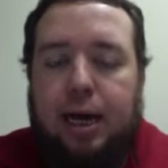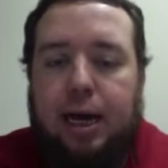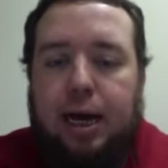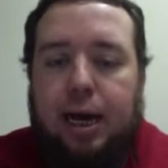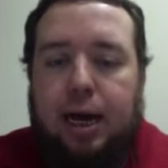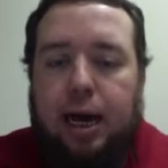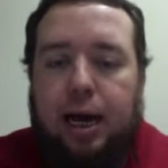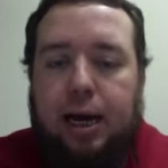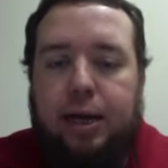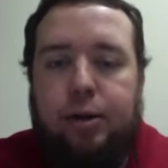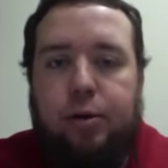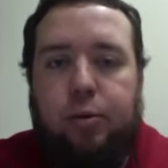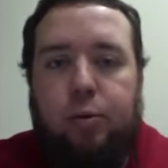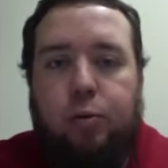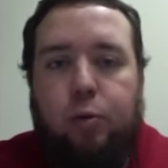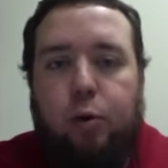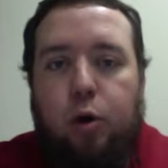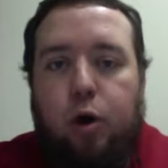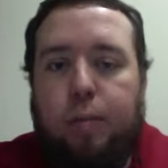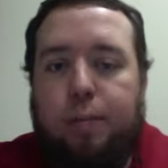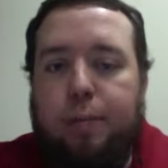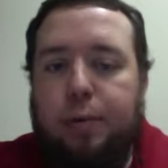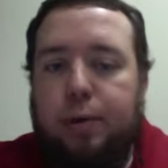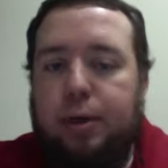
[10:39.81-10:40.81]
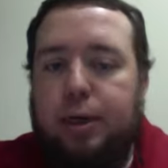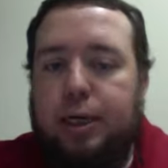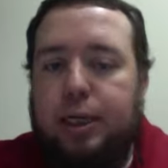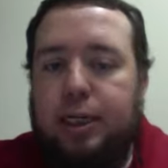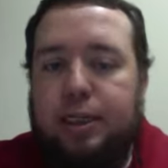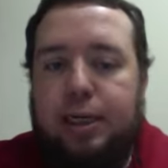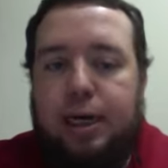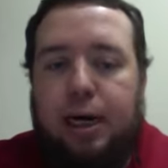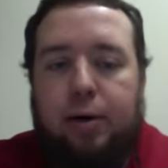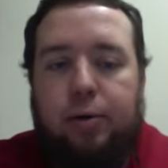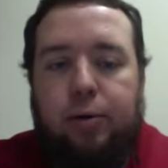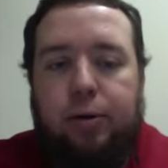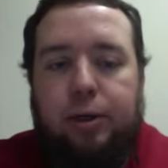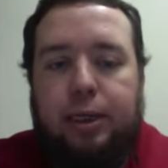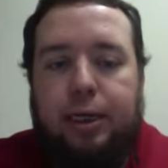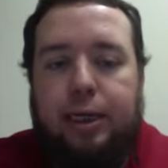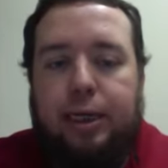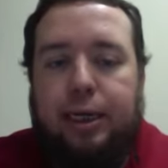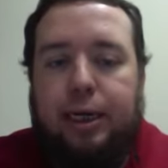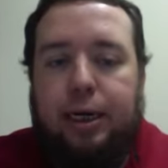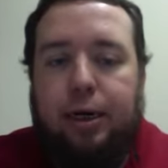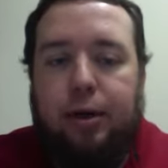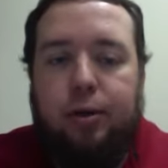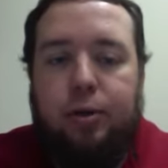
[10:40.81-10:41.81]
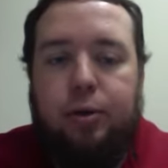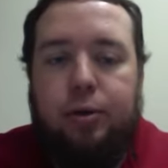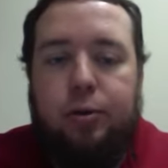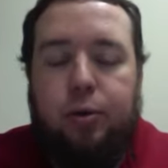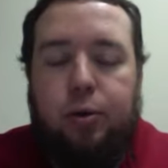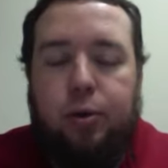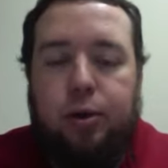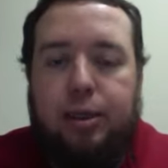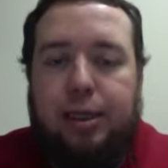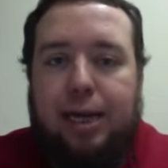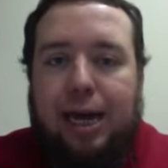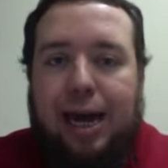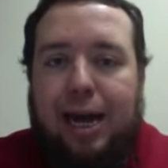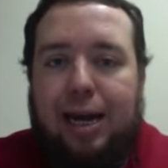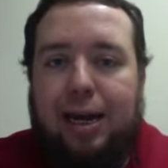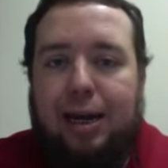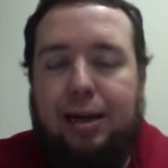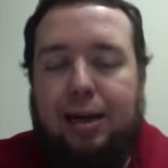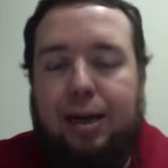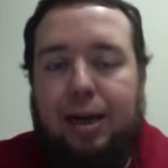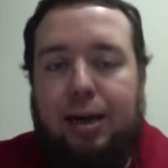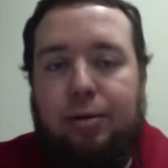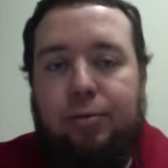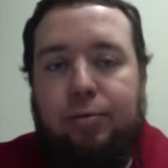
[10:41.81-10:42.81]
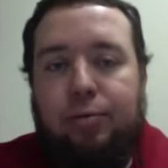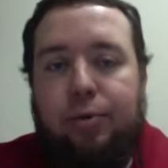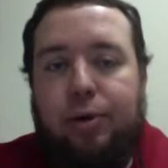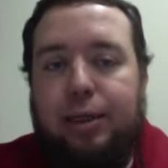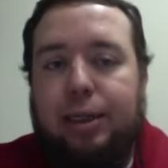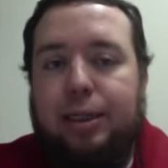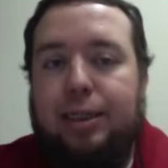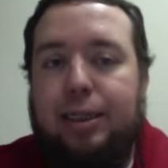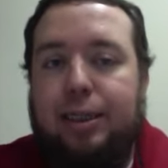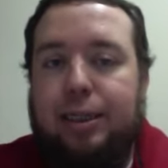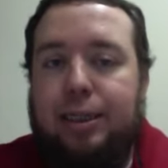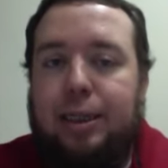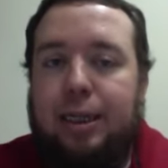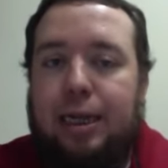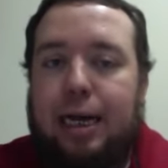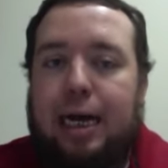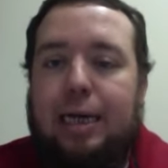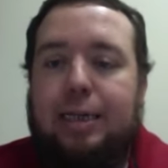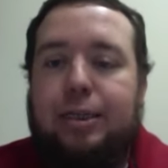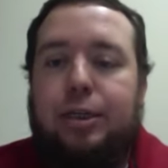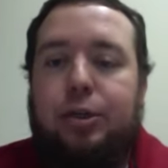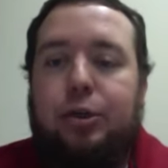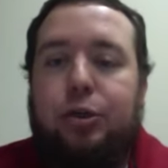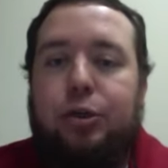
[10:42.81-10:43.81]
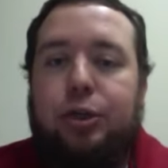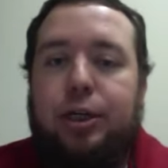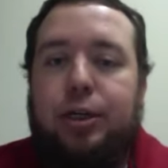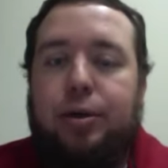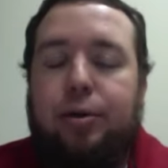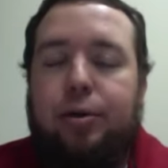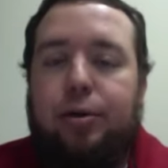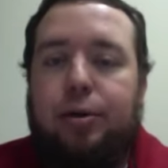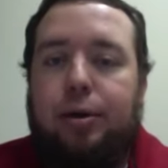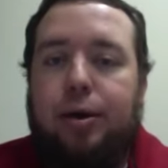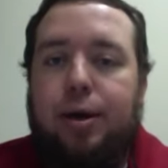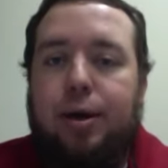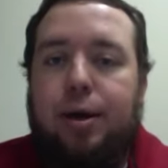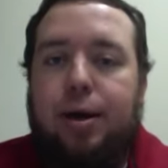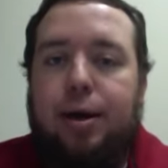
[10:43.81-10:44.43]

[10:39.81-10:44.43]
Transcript: And your workbook is not really geared toward that, and really this class in general